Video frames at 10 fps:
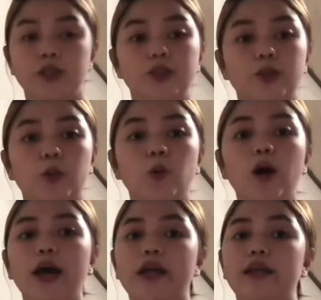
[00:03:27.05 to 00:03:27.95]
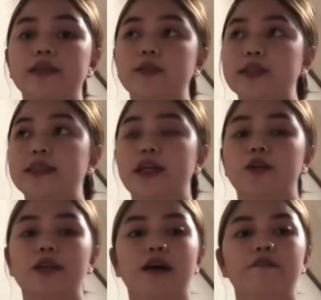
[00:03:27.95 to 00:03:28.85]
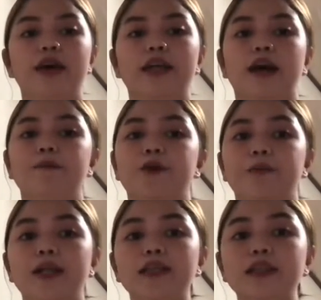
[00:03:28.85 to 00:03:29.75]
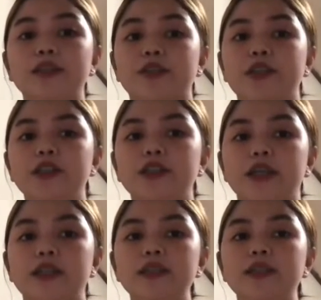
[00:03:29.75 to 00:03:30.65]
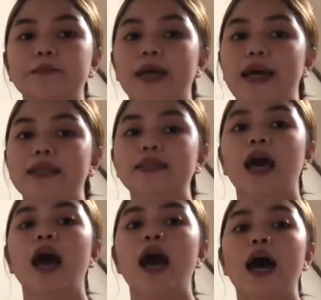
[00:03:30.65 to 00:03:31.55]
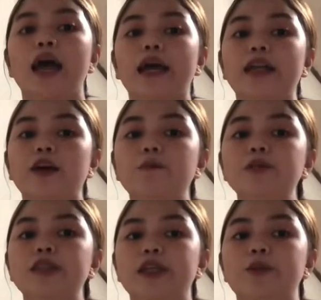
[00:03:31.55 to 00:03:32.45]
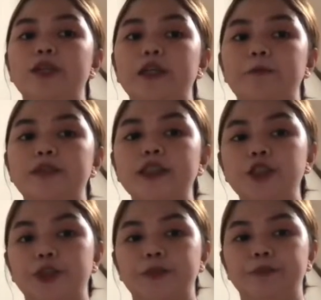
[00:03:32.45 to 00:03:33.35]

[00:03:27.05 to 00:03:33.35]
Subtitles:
So since I don't have any abnormalities or lesions in the hands, I can now proceed with the procedure.